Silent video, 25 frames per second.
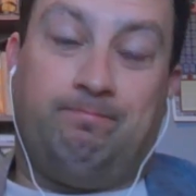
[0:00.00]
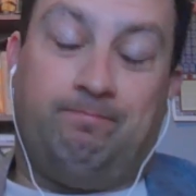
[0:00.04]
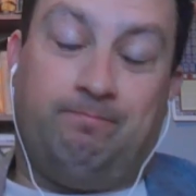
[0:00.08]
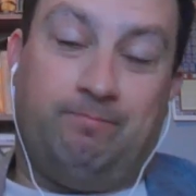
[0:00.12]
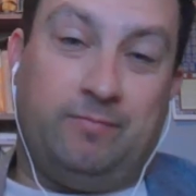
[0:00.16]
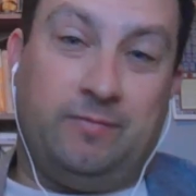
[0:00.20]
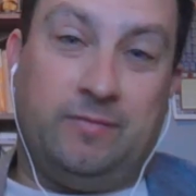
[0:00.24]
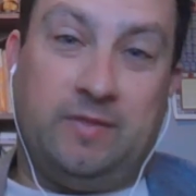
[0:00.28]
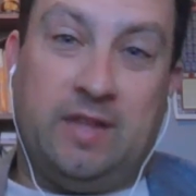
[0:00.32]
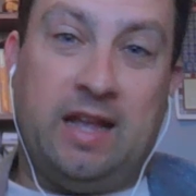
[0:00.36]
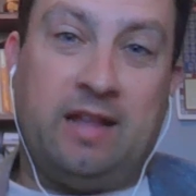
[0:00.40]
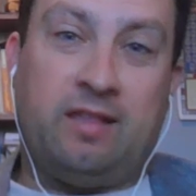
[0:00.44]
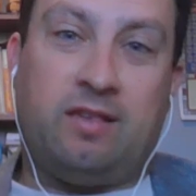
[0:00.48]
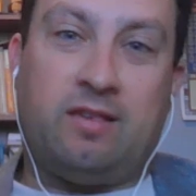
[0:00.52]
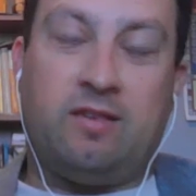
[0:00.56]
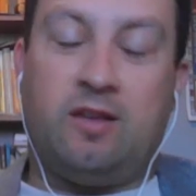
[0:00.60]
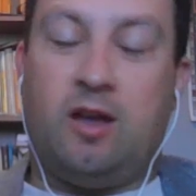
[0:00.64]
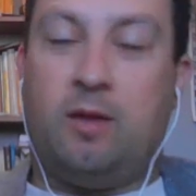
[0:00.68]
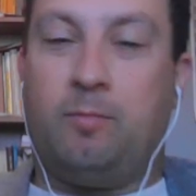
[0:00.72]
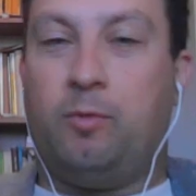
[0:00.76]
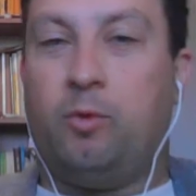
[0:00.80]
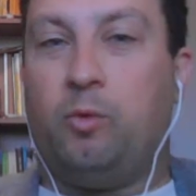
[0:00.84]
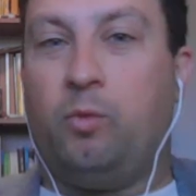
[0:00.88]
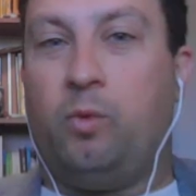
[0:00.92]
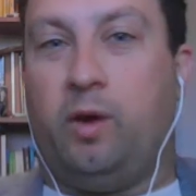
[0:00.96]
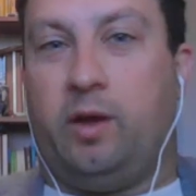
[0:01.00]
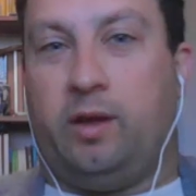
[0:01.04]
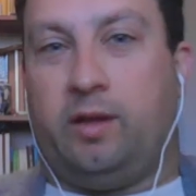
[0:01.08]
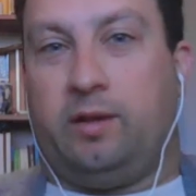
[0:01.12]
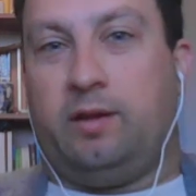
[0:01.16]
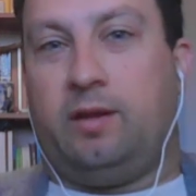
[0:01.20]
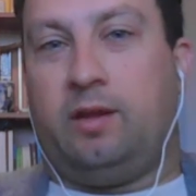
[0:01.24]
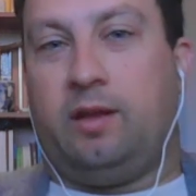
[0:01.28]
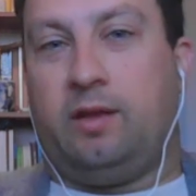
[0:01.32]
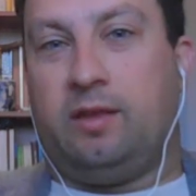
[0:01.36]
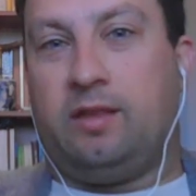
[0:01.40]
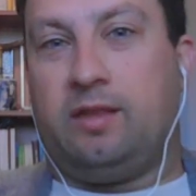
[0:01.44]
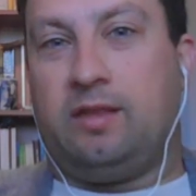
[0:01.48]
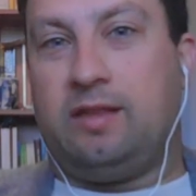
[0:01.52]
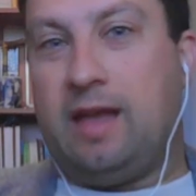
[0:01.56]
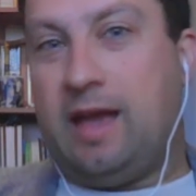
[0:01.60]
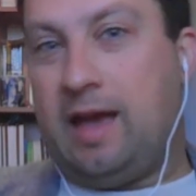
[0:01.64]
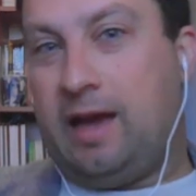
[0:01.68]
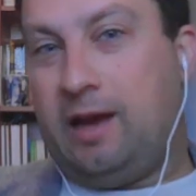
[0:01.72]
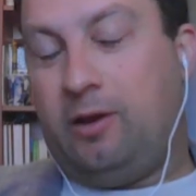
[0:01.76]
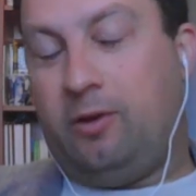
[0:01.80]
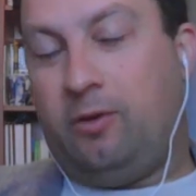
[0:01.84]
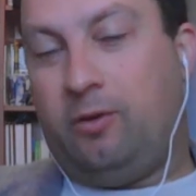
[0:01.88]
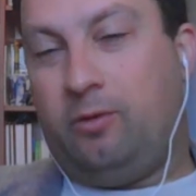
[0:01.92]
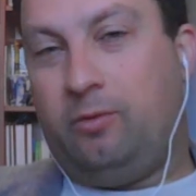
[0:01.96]
That's number one, because
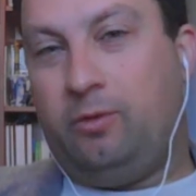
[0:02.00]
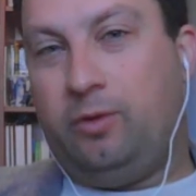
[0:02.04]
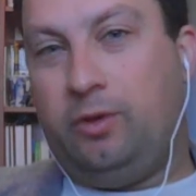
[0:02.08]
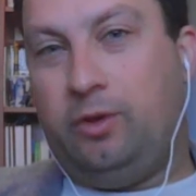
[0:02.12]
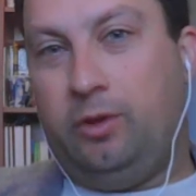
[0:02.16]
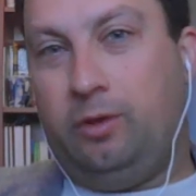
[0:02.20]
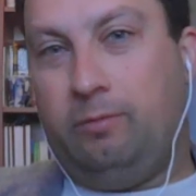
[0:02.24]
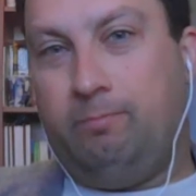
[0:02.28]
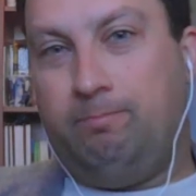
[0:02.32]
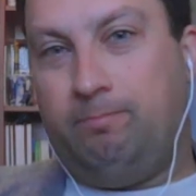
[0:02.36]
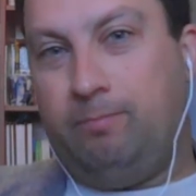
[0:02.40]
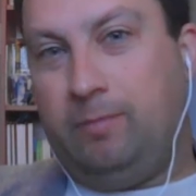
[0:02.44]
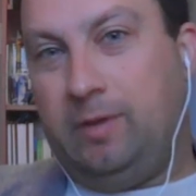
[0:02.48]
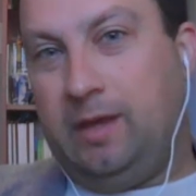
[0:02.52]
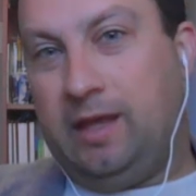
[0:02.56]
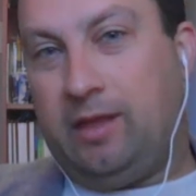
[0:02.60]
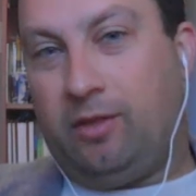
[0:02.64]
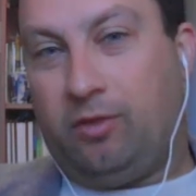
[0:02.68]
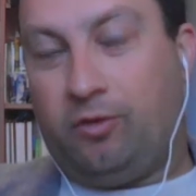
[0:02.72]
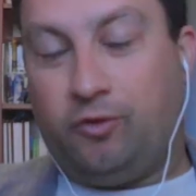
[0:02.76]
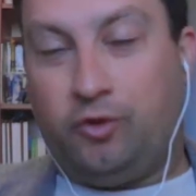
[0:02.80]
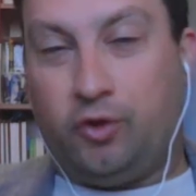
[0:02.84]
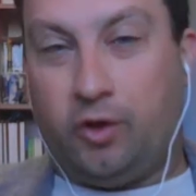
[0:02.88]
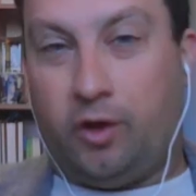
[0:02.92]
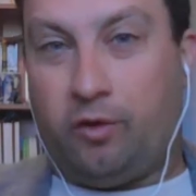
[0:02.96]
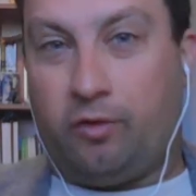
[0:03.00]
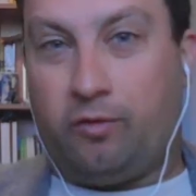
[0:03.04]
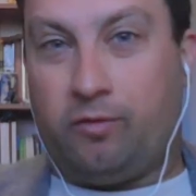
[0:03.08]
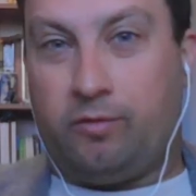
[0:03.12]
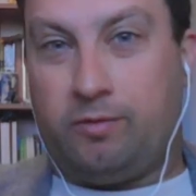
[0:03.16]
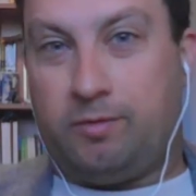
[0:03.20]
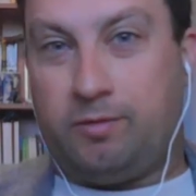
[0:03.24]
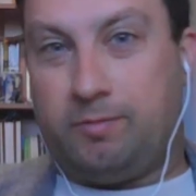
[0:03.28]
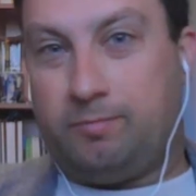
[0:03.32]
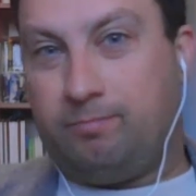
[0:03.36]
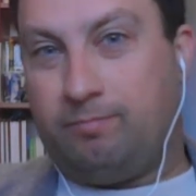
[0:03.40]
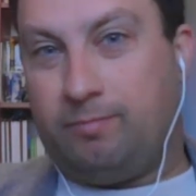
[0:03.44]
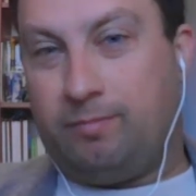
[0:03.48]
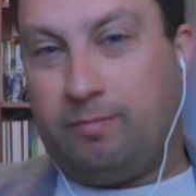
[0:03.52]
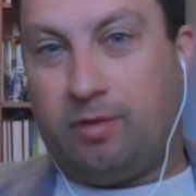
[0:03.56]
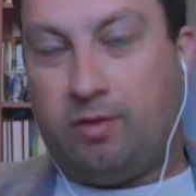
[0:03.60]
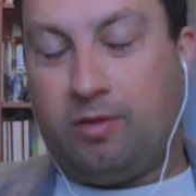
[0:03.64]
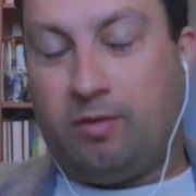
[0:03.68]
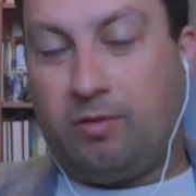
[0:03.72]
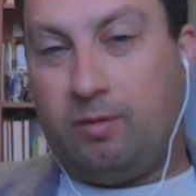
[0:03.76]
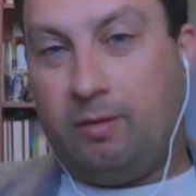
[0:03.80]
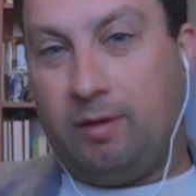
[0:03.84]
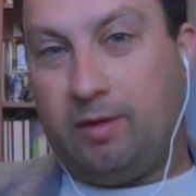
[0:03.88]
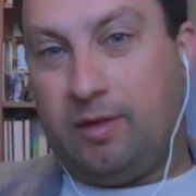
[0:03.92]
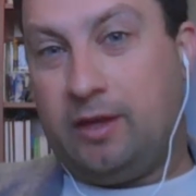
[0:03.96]
now it's just
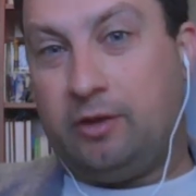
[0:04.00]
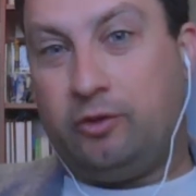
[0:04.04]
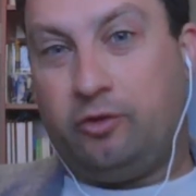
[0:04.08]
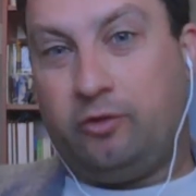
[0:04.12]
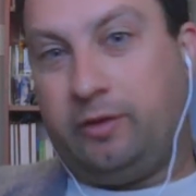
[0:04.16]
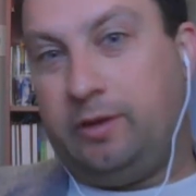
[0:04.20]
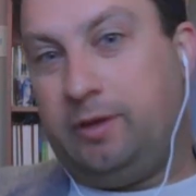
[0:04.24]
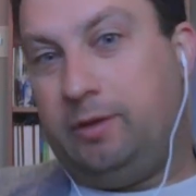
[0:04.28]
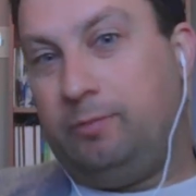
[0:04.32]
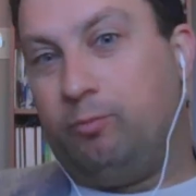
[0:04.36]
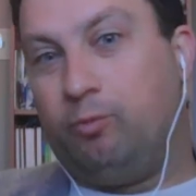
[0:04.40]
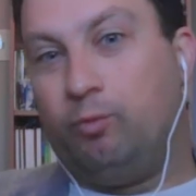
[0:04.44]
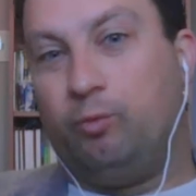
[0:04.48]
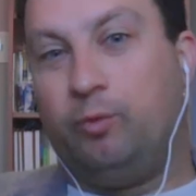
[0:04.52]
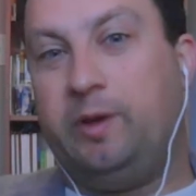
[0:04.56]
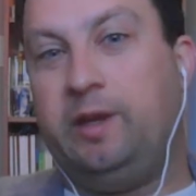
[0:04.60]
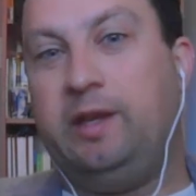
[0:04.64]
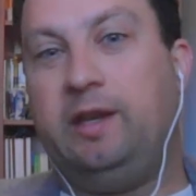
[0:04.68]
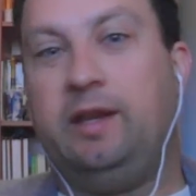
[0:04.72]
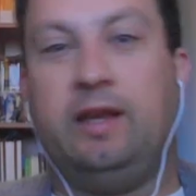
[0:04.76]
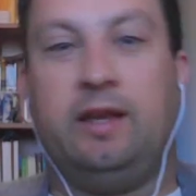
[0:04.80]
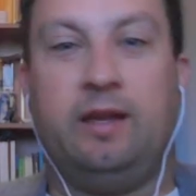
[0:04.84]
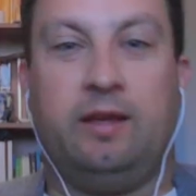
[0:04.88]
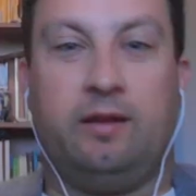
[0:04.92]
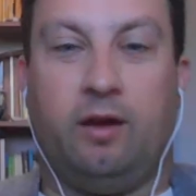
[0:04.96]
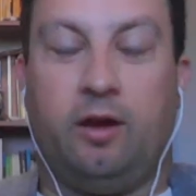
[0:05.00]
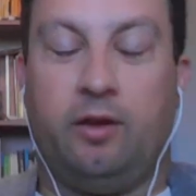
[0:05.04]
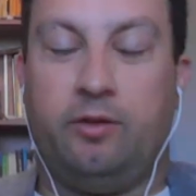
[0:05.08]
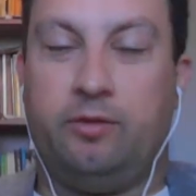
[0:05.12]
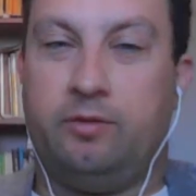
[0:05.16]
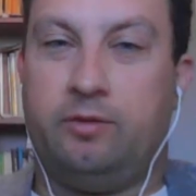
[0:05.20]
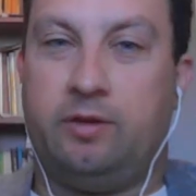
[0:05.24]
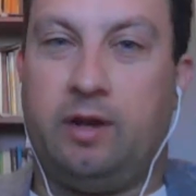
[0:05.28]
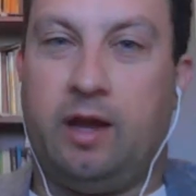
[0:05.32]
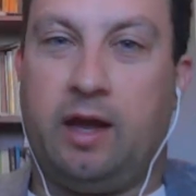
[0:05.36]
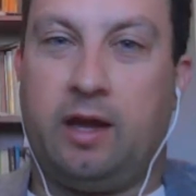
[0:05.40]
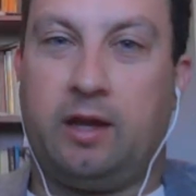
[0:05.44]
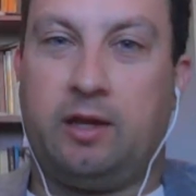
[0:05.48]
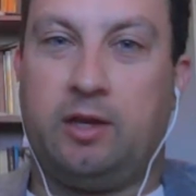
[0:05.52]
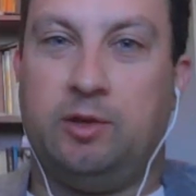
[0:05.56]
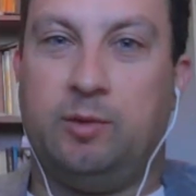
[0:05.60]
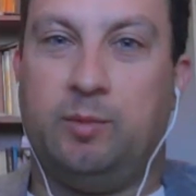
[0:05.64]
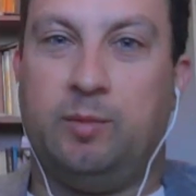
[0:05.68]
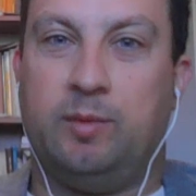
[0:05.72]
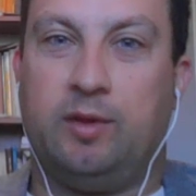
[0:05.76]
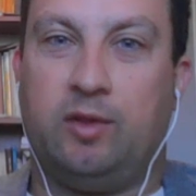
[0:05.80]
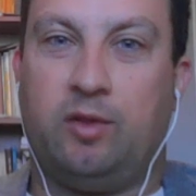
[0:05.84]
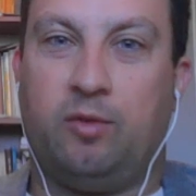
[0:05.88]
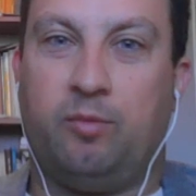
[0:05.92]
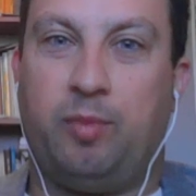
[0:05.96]
essentially reading other
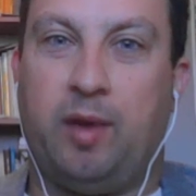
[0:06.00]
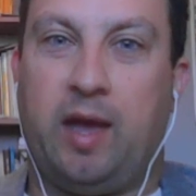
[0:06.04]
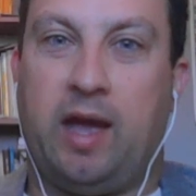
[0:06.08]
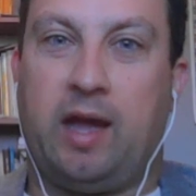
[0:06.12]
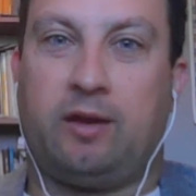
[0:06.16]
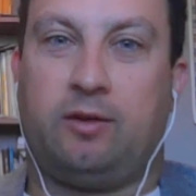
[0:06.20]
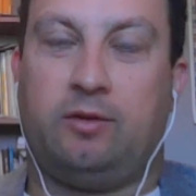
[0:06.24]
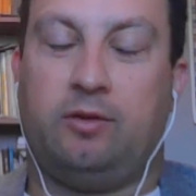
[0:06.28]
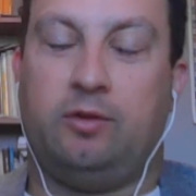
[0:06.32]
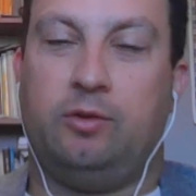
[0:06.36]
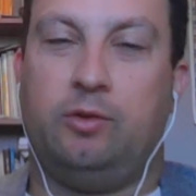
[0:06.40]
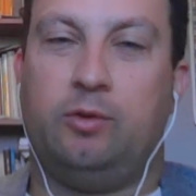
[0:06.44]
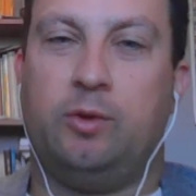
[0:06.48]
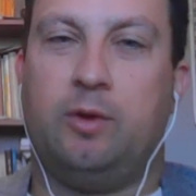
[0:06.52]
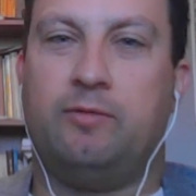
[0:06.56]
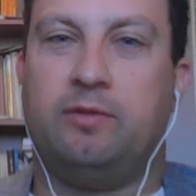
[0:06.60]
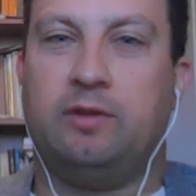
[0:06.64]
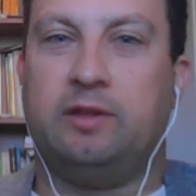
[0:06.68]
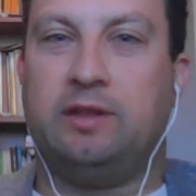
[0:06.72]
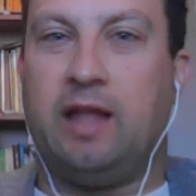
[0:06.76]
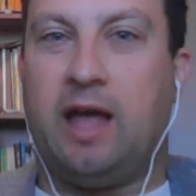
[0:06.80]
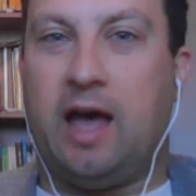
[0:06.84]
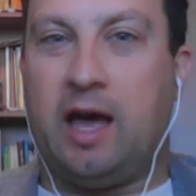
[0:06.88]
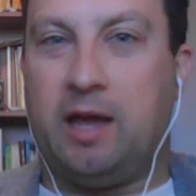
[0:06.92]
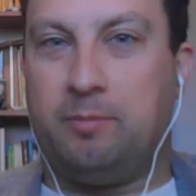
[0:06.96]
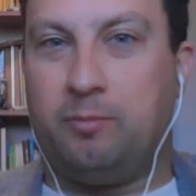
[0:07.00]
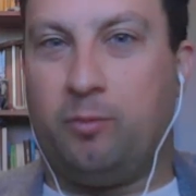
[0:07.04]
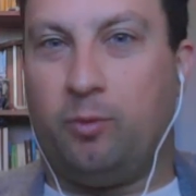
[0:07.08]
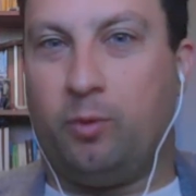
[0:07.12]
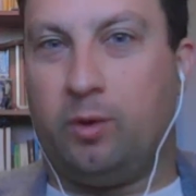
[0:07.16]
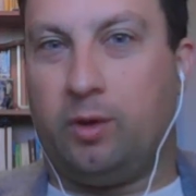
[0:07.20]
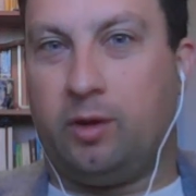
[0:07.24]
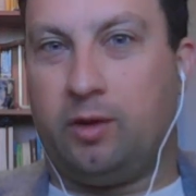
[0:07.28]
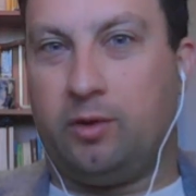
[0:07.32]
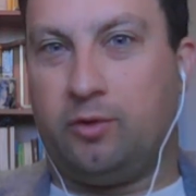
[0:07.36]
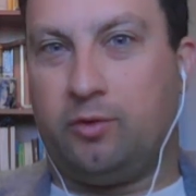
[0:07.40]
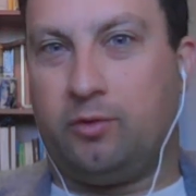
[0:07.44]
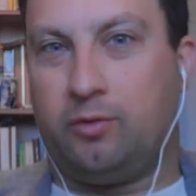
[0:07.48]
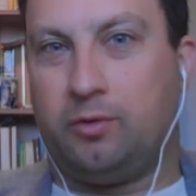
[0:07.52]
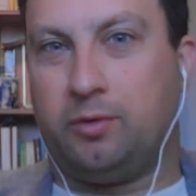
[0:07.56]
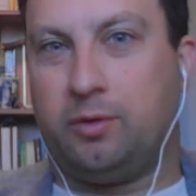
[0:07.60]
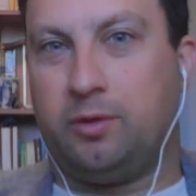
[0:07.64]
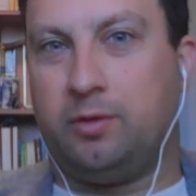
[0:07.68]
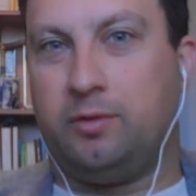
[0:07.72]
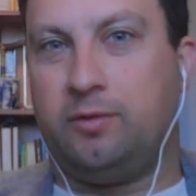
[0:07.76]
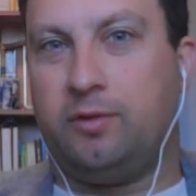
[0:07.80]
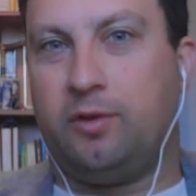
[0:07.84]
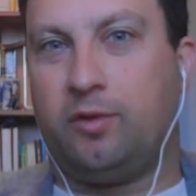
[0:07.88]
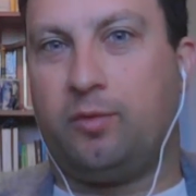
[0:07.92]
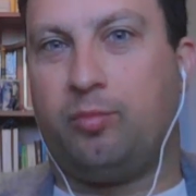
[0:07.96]
documents back to you. You have a lot more
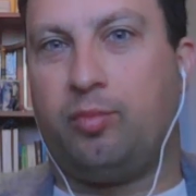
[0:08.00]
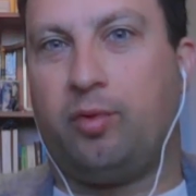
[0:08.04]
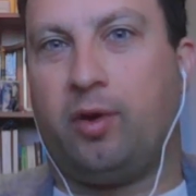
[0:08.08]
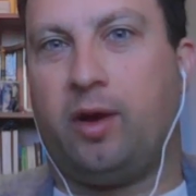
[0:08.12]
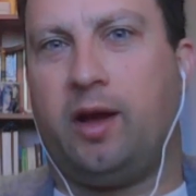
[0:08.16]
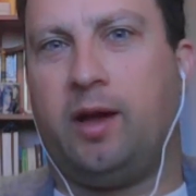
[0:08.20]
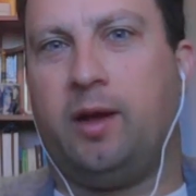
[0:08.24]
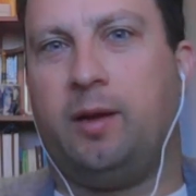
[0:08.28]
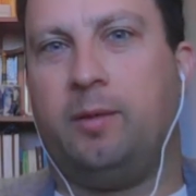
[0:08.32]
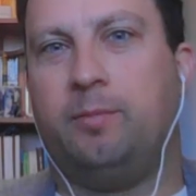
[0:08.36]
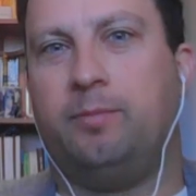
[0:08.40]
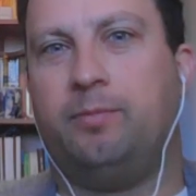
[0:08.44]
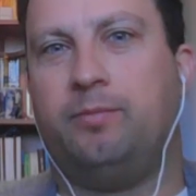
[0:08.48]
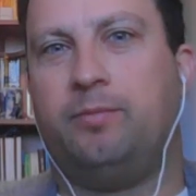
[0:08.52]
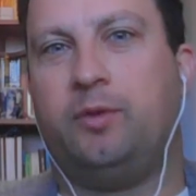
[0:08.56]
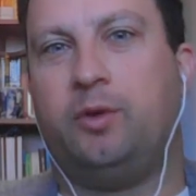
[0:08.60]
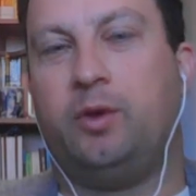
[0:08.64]
control of this problem.